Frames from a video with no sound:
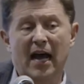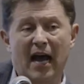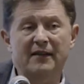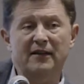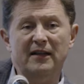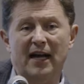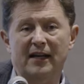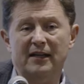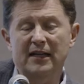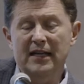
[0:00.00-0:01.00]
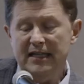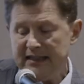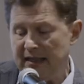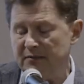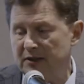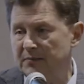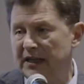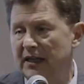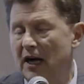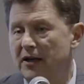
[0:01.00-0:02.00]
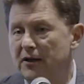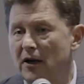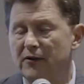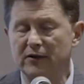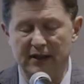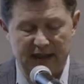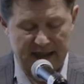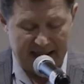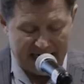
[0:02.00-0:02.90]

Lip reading: and the like, seems to be another